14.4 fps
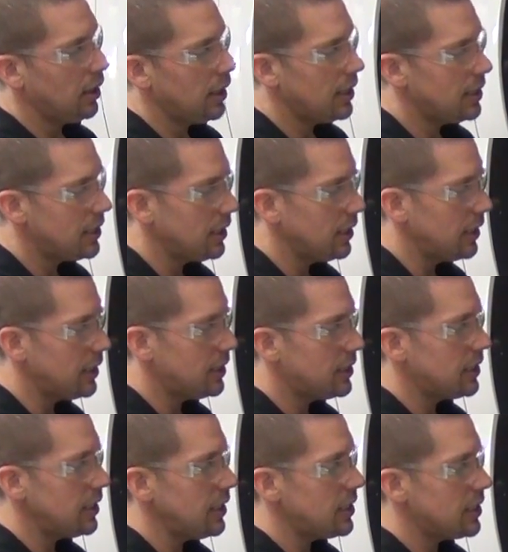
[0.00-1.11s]
until it
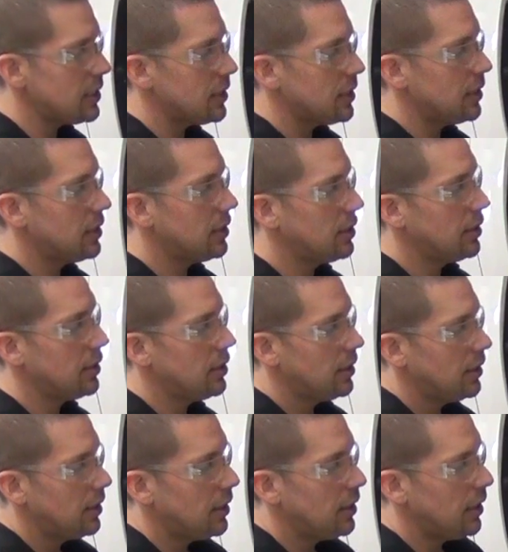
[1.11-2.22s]
seats
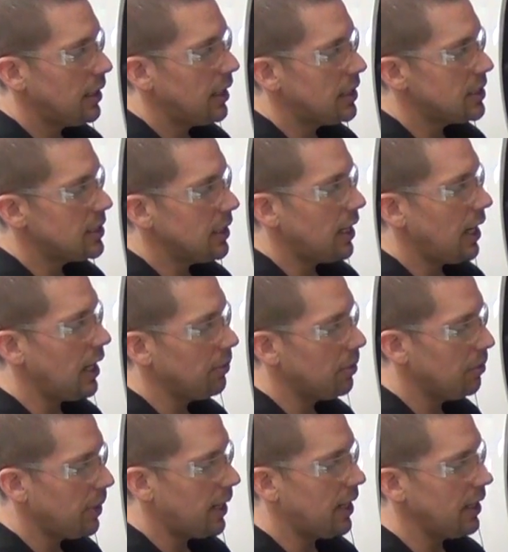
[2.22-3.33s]
against the
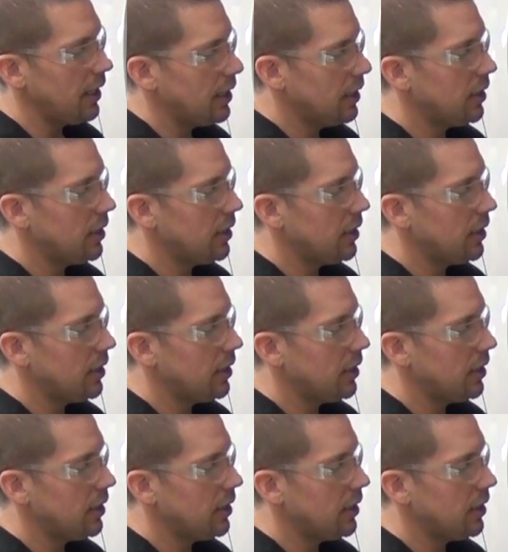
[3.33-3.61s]
caliper body.